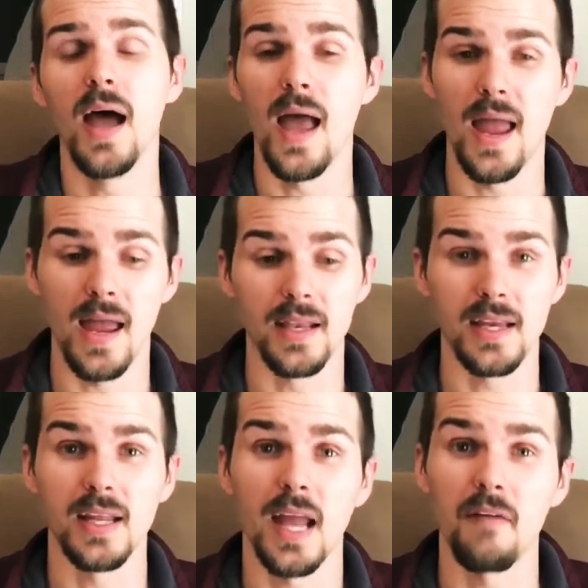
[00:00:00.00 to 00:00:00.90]
and
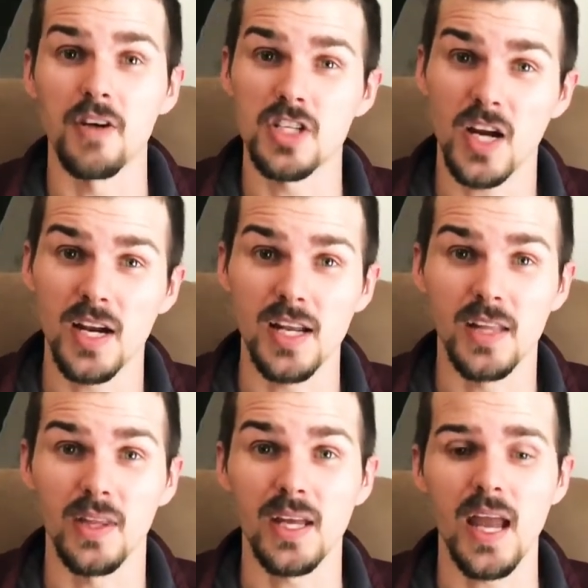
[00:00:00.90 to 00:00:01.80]
getting every shiny in
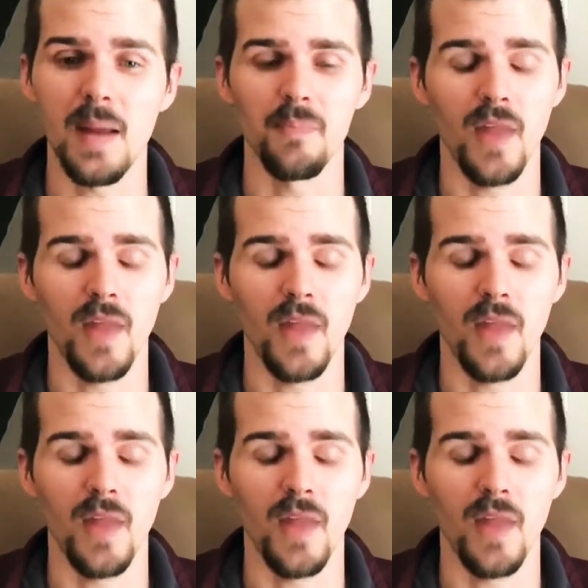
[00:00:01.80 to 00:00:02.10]
the game.